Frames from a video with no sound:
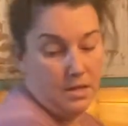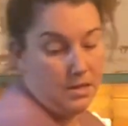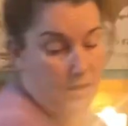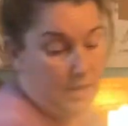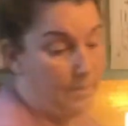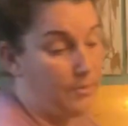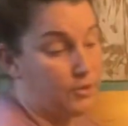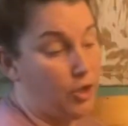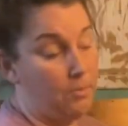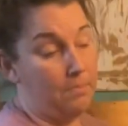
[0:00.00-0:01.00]
And I'm gonna
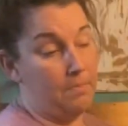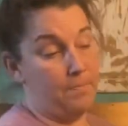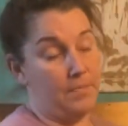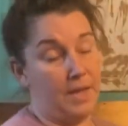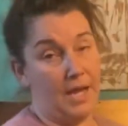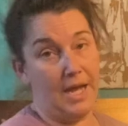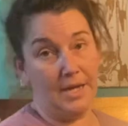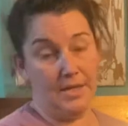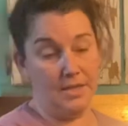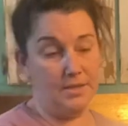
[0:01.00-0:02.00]
start
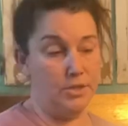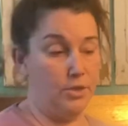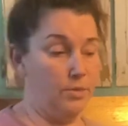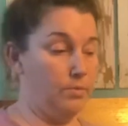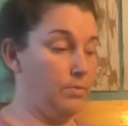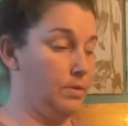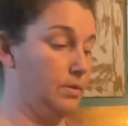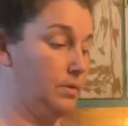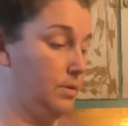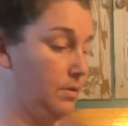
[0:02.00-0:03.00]
adding it to
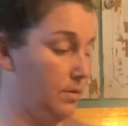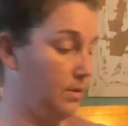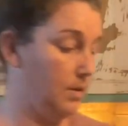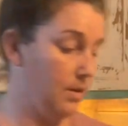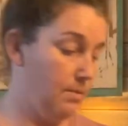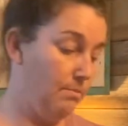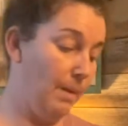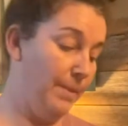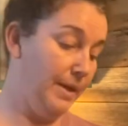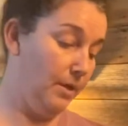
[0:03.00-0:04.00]
my
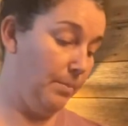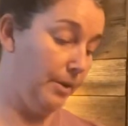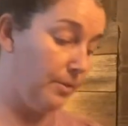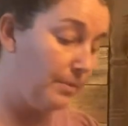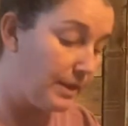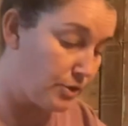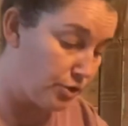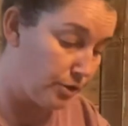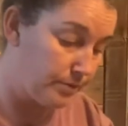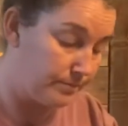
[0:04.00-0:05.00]
peanut butter mixture.